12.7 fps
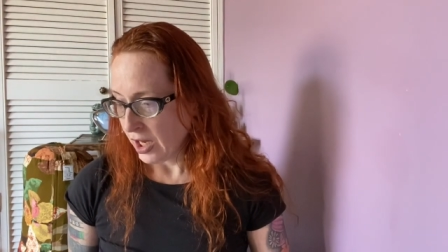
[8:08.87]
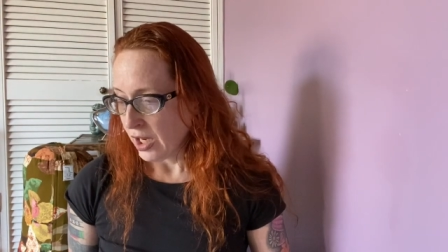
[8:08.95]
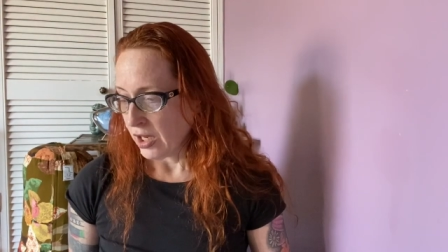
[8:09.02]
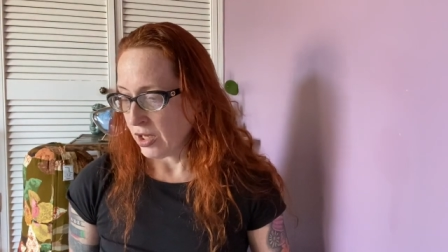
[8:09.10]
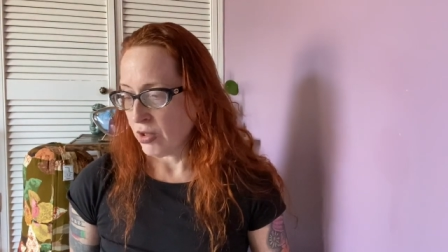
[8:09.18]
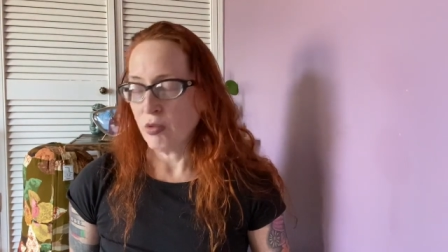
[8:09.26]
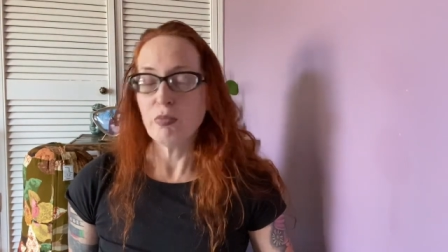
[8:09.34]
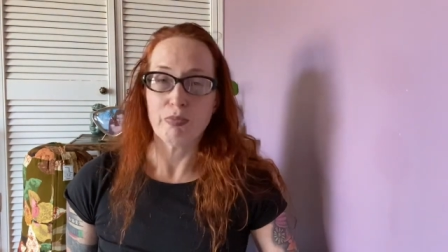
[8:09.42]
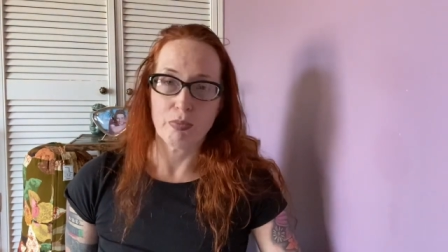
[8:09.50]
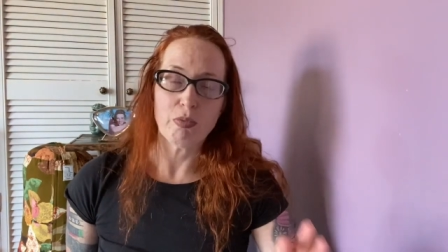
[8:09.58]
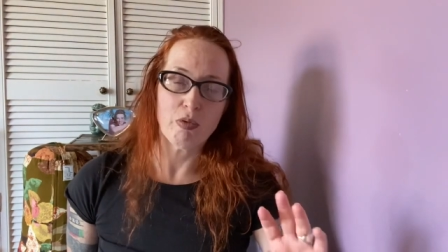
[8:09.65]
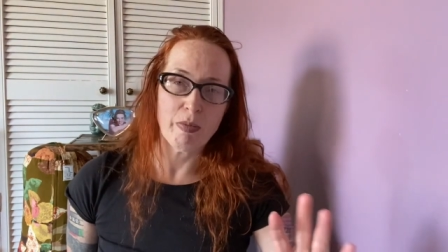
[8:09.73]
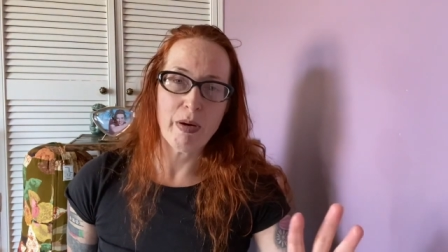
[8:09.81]
Uh,
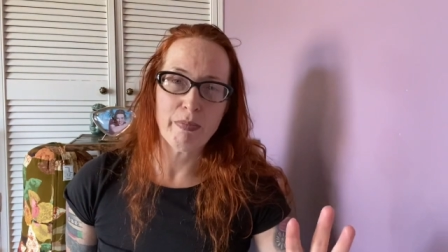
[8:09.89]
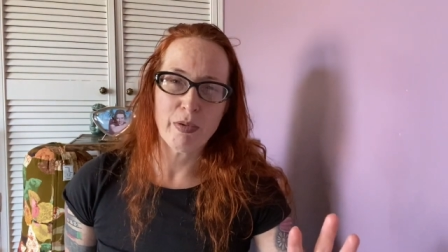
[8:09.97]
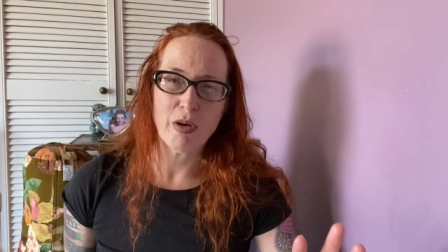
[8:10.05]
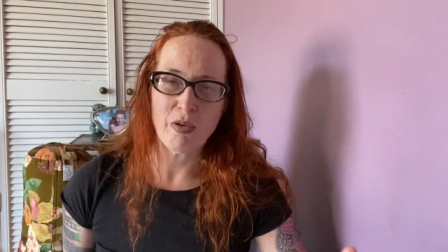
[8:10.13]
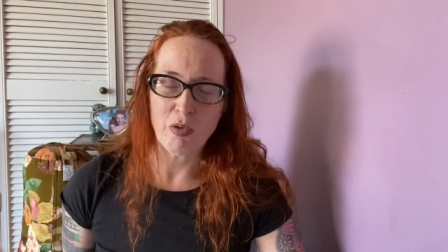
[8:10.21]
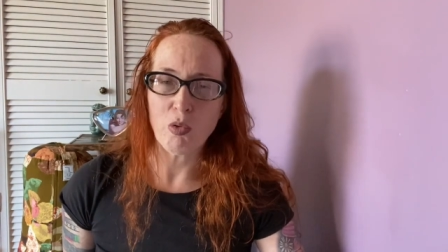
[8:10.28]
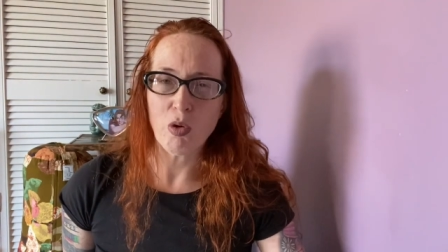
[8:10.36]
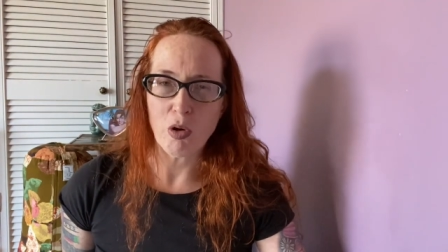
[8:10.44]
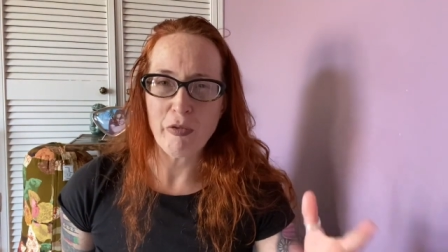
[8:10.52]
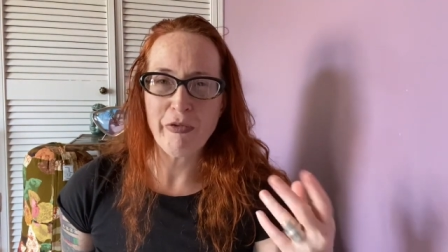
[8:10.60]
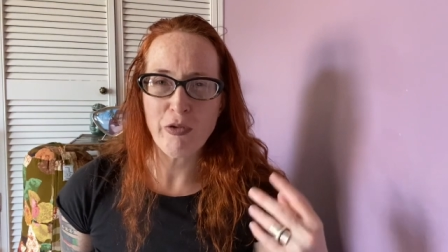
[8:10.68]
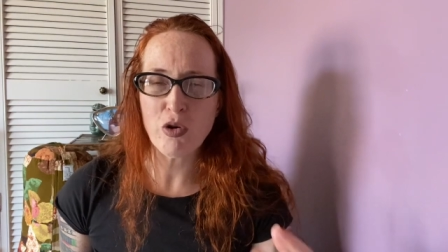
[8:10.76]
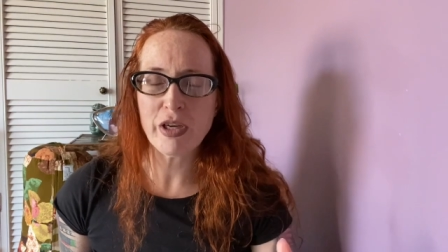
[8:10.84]
remember,
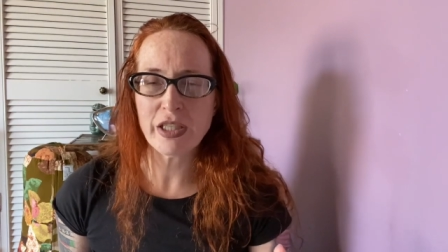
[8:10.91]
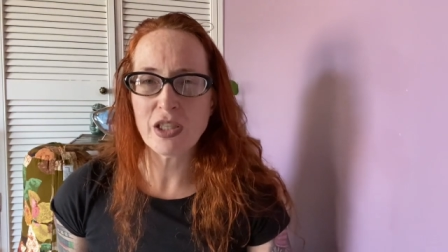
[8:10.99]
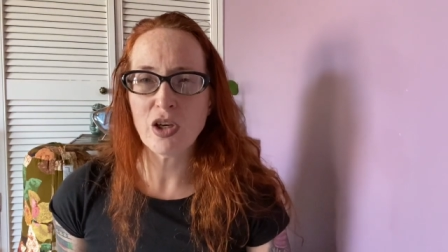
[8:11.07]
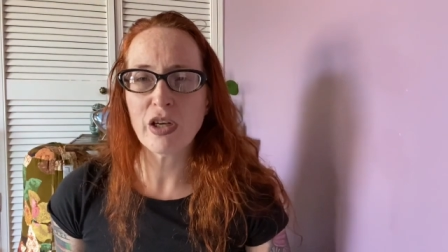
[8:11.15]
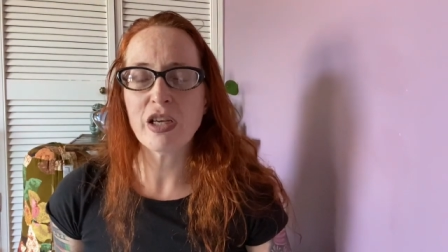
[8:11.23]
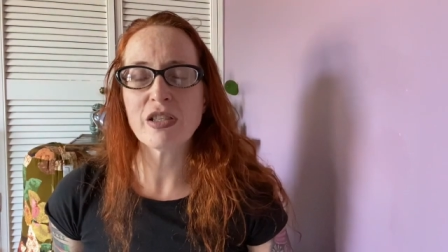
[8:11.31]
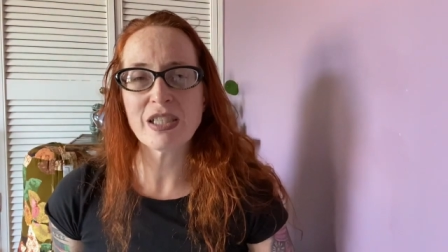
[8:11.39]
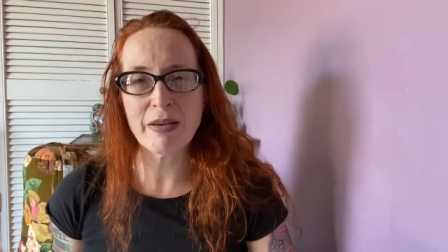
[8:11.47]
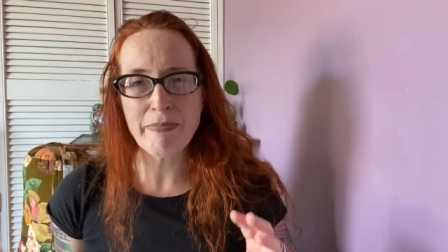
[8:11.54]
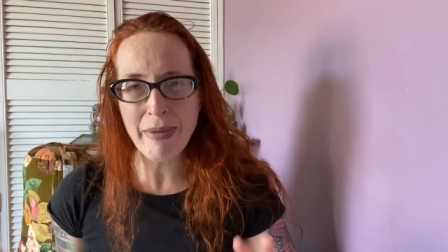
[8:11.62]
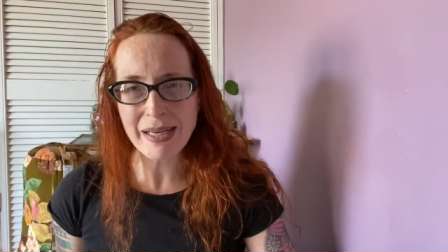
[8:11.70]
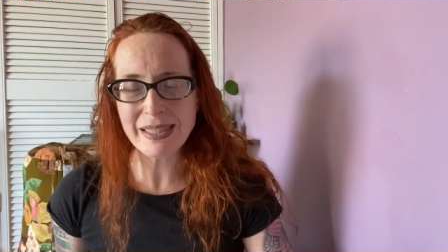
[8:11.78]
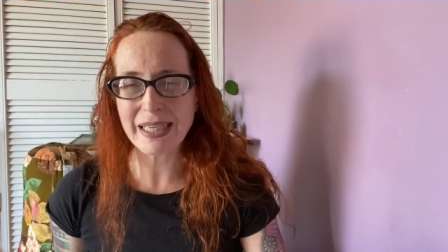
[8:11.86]
focusing on
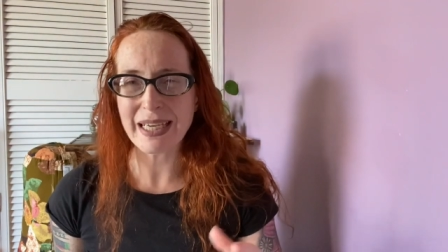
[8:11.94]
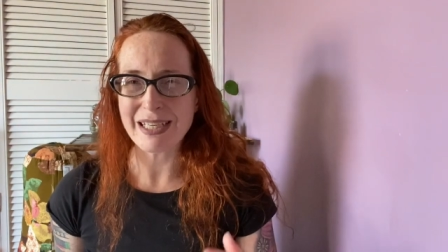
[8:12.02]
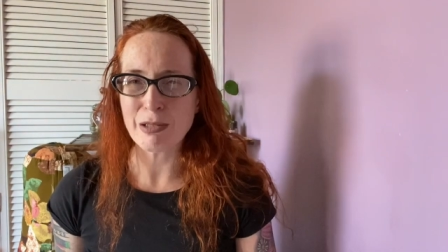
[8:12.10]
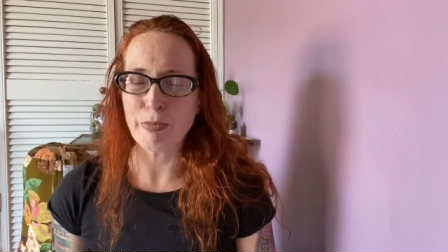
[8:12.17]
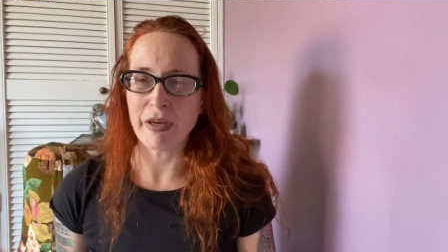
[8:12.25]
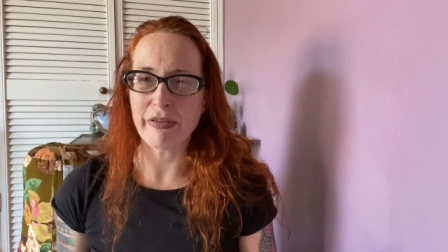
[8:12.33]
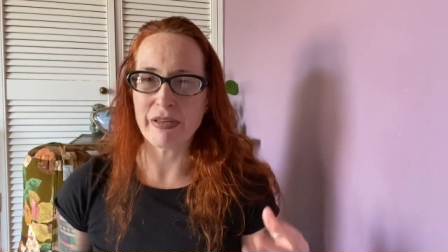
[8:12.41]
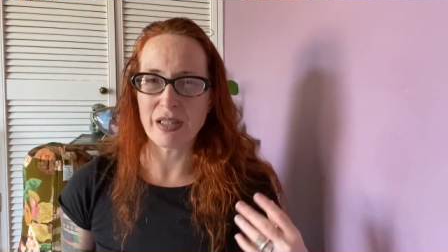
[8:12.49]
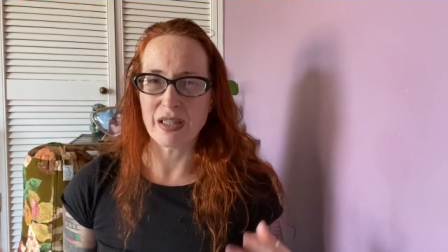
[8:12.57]
somatic experience